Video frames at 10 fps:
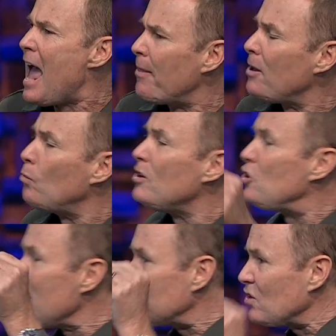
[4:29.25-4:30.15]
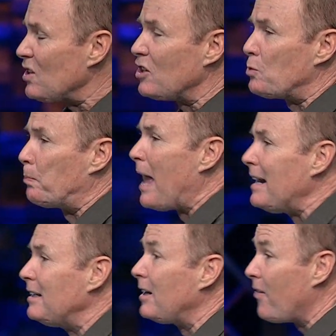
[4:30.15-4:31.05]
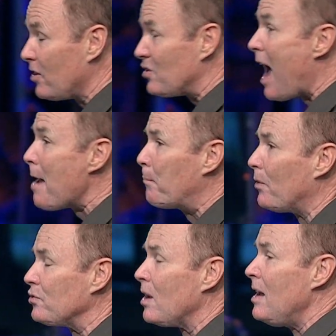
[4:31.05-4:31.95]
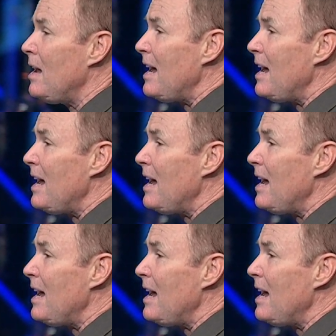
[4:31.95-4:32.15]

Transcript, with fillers: And then when Jesus explained it to the disciples,